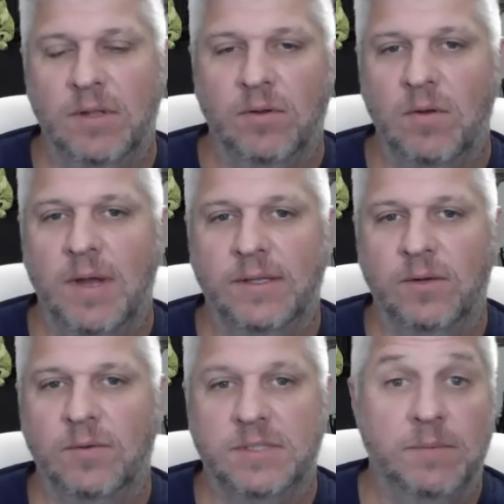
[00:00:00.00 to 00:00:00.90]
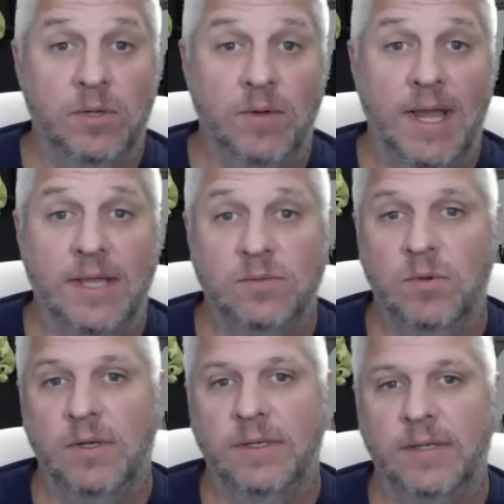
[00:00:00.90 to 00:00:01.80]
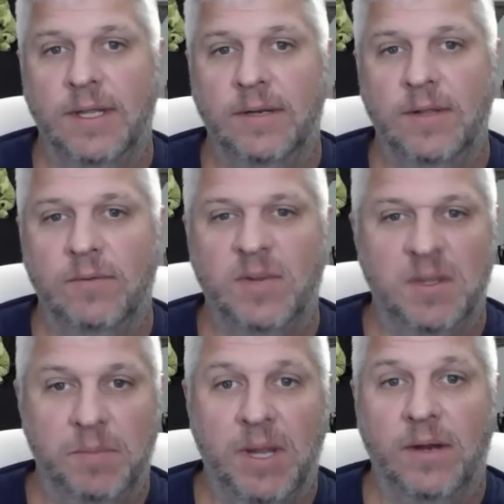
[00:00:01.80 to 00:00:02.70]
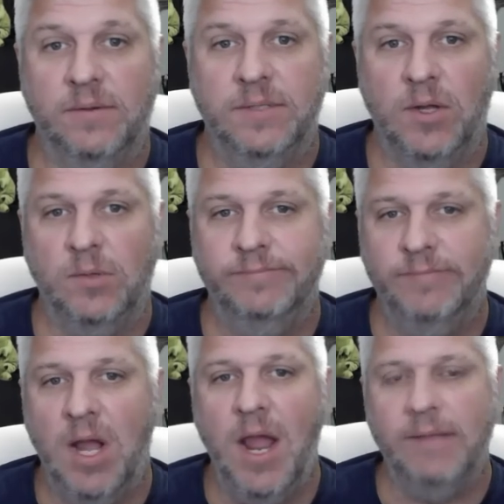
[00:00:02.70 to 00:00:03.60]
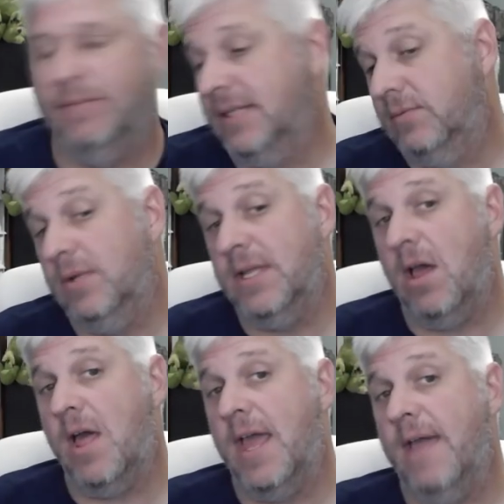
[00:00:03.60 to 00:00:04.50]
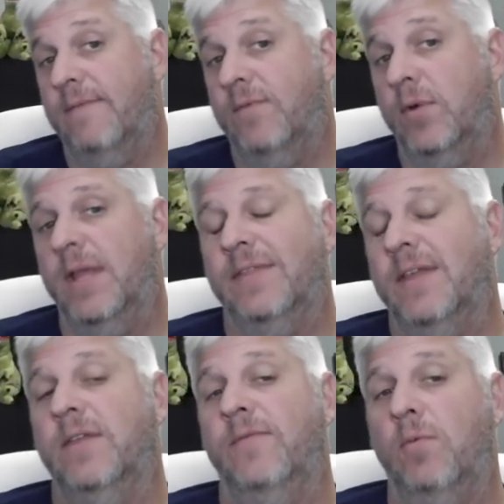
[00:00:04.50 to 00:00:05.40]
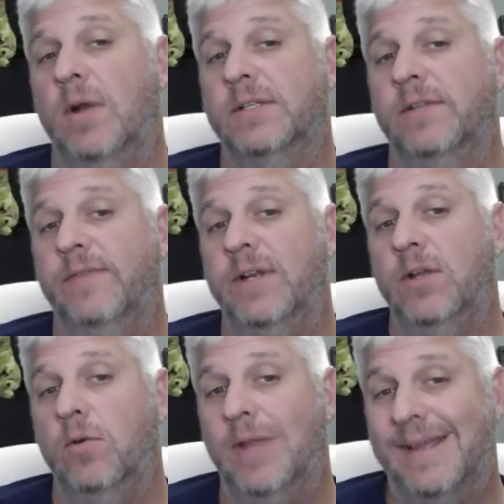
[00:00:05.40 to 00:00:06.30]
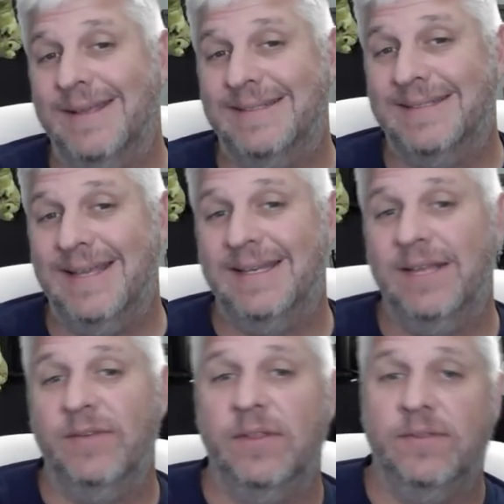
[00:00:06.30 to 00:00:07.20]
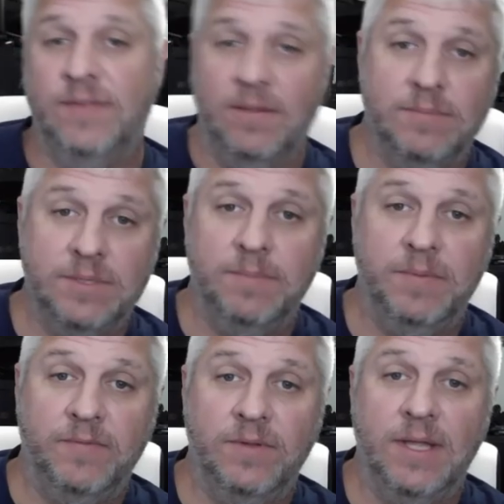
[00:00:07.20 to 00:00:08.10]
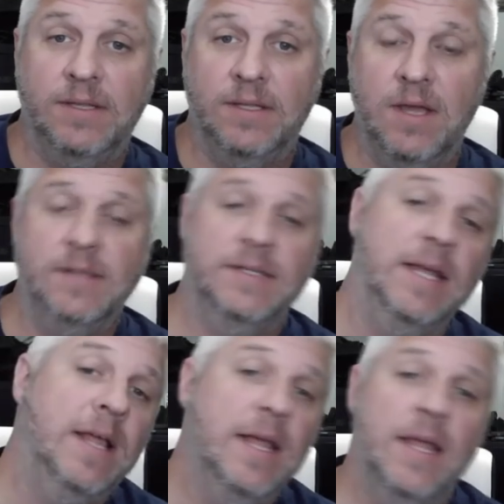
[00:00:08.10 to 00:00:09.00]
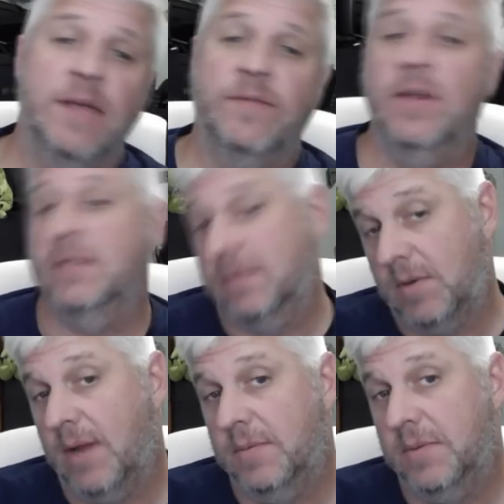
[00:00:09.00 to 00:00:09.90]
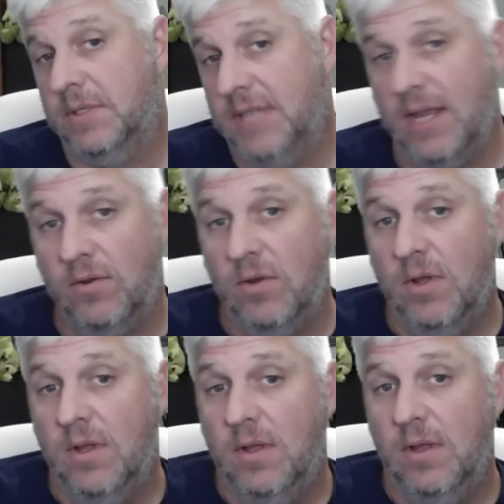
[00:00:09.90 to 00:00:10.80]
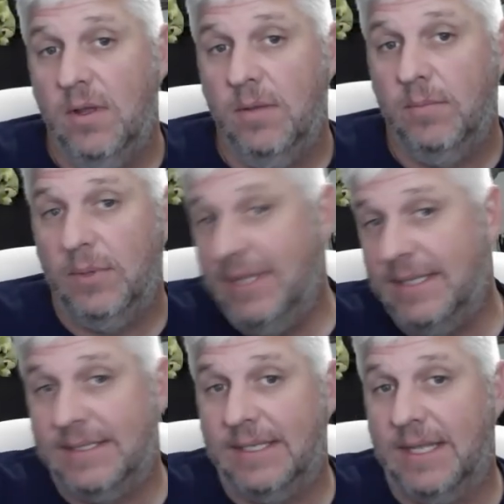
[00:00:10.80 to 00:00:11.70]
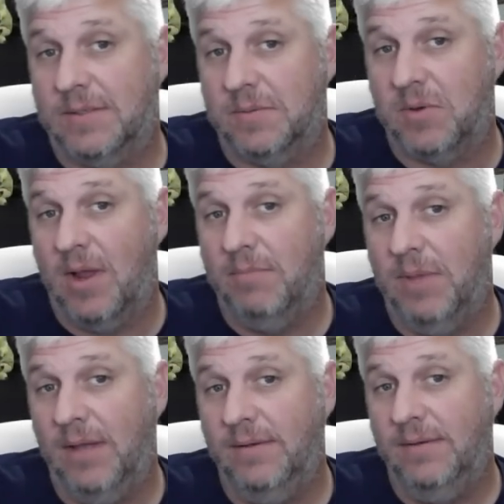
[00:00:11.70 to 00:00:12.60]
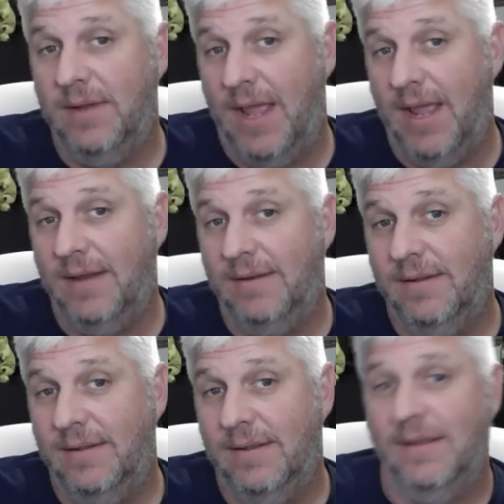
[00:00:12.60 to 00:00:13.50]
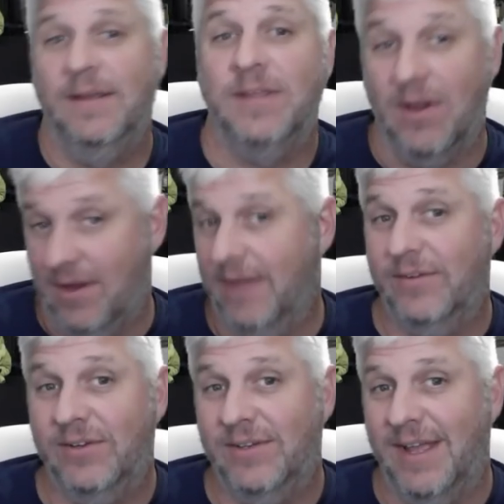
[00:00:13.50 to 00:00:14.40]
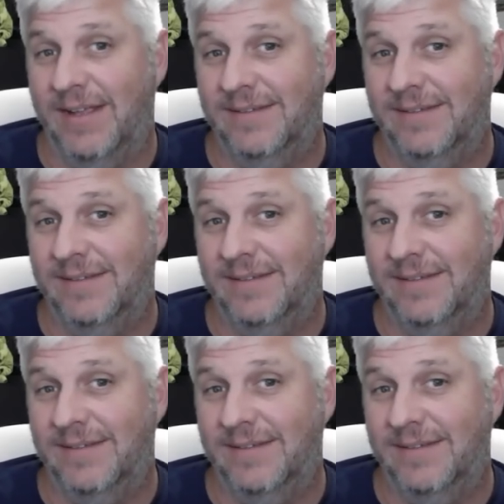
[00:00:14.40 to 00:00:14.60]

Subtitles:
go out there with somebody who has one and then recompare. So, all right, that's really all I have for you. Thank you for watching the video. Like I said, give it a thumbs up if you like the content. If you're not subscribed to the channel, please hit that subscribe button, and y'all have a good day.